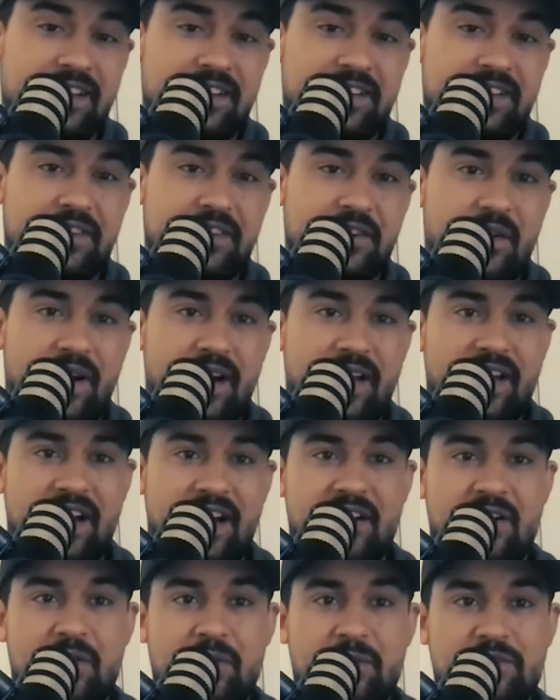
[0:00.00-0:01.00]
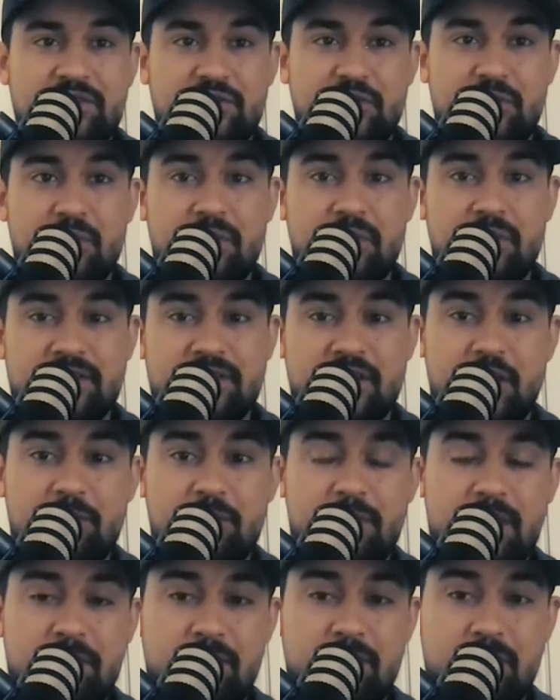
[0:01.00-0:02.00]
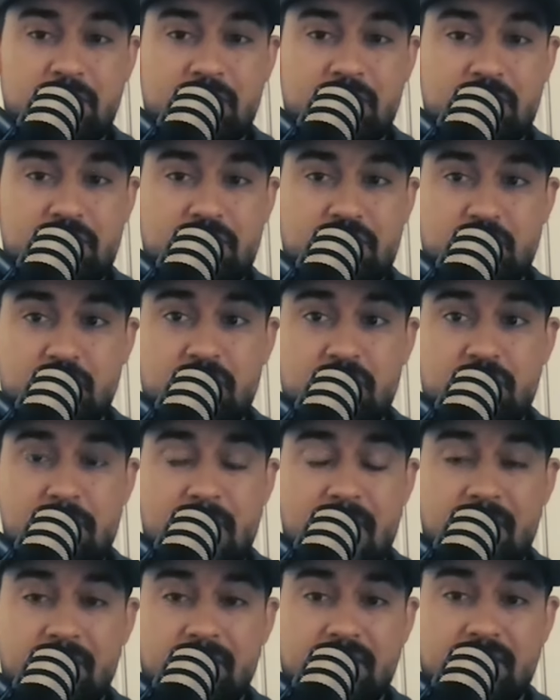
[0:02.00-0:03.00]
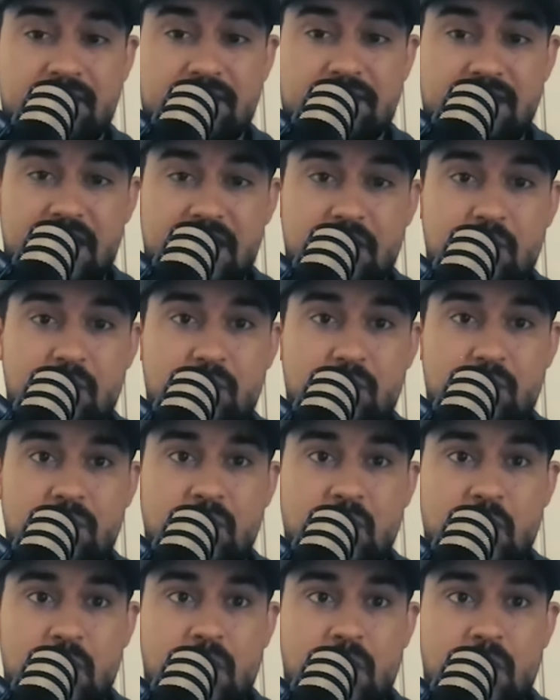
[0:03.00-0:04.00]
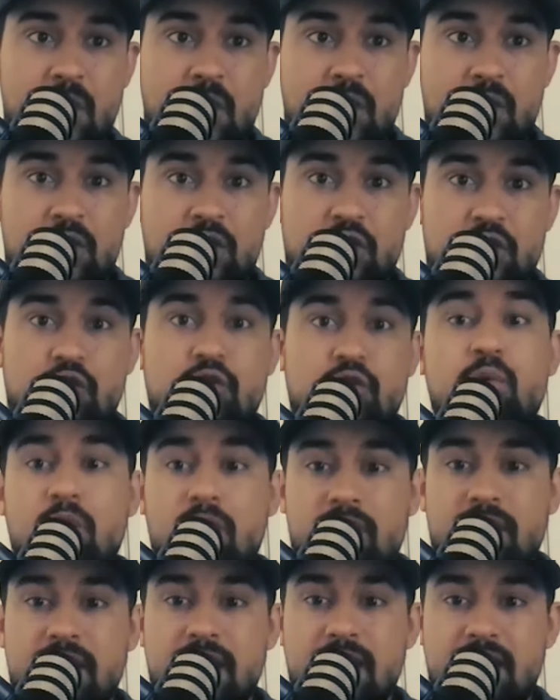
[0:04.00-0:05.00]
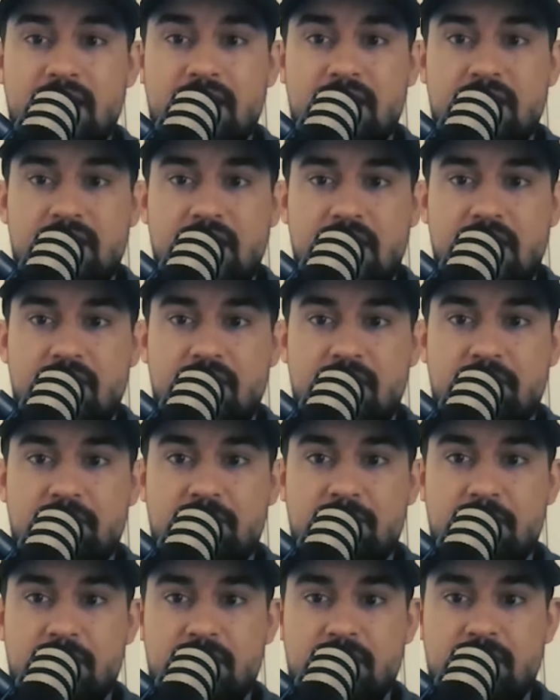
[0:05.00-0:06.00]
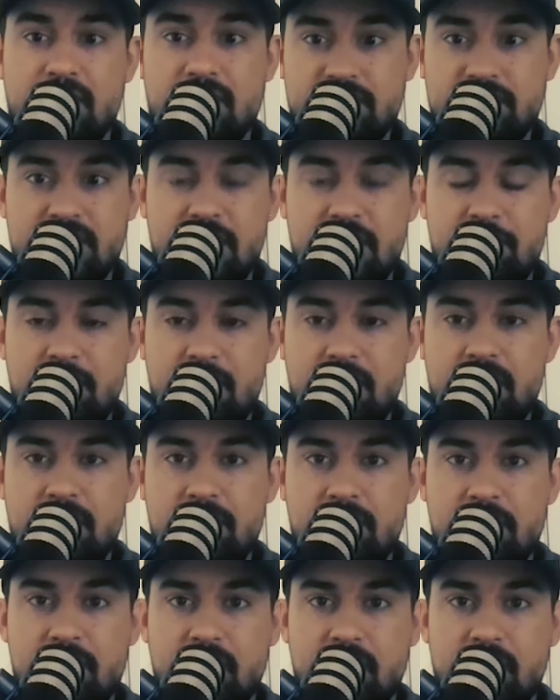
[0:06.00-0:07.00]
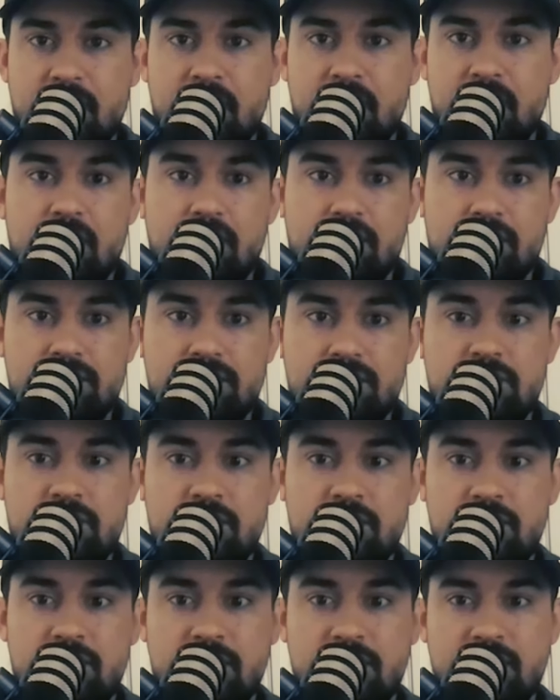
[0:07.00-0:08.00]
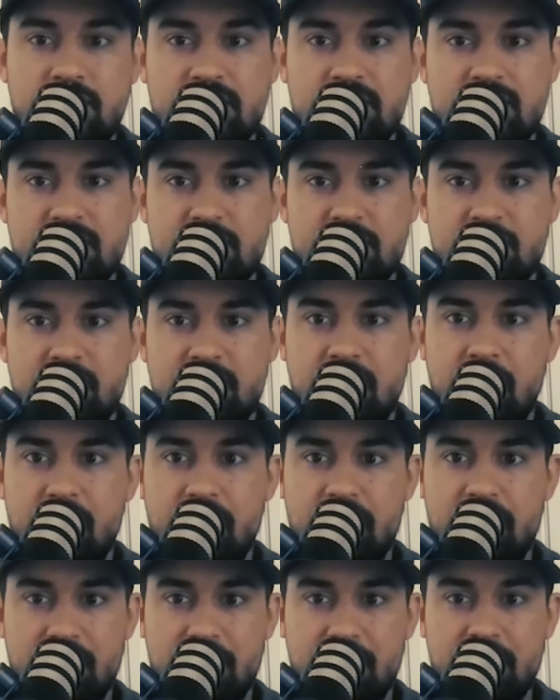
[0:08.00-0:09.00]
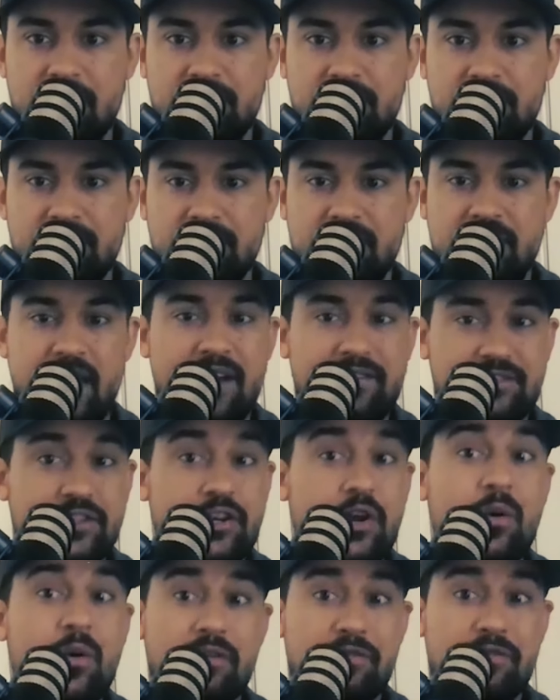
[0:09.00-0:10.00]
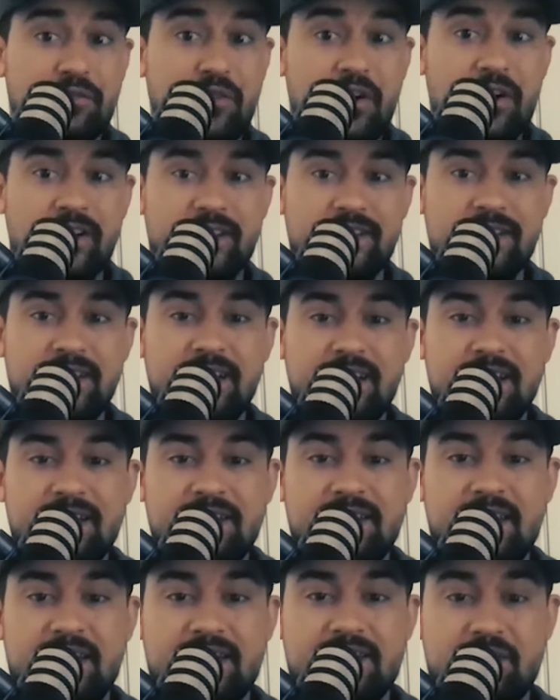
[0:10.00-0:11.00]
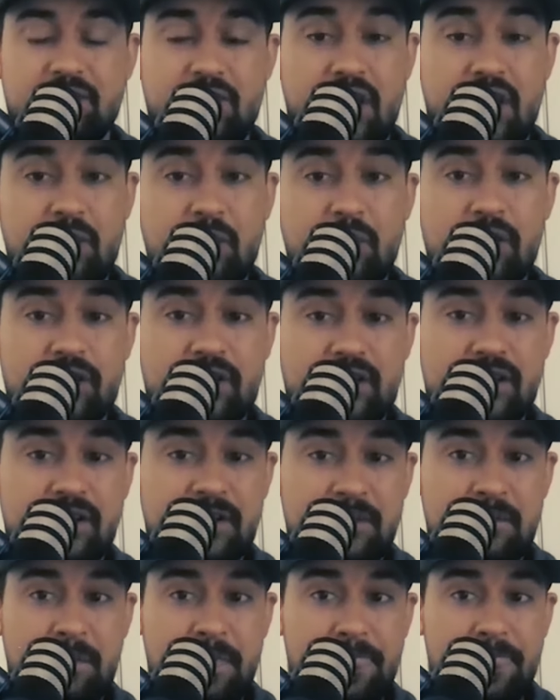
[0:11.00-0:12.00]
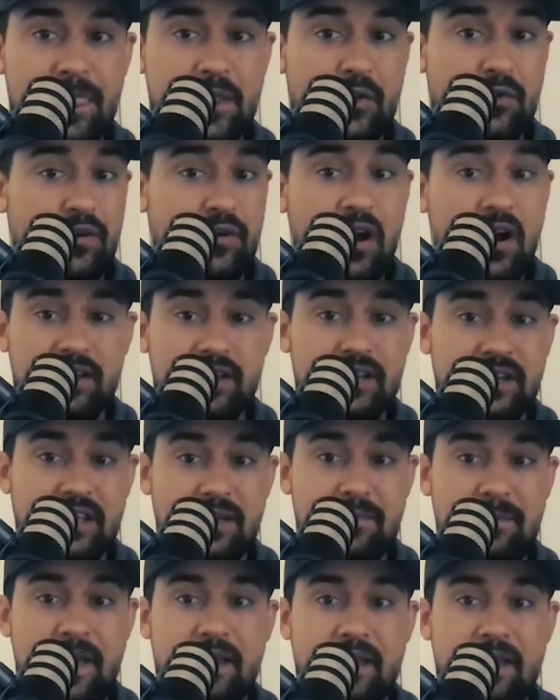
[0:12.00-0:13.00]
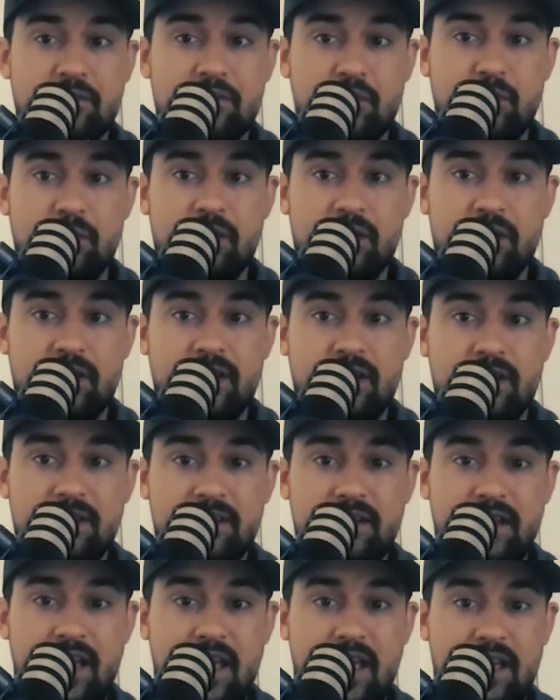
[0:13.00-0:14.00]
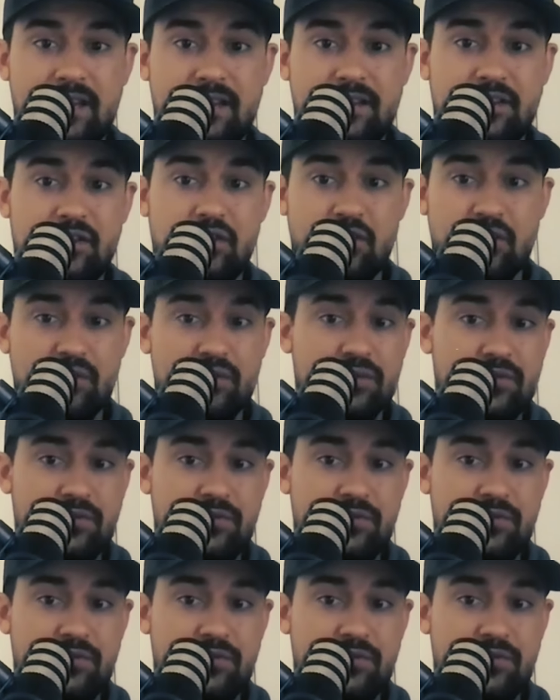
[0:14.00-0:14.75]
you know, I always do want to tell people the truth about it. Cause you don't want to get in it and then be knees deep in and be like, oh, this isn't what I want to do. Like, you have to know up front that it's a lot of work. You're not going to get paid for the work, and you're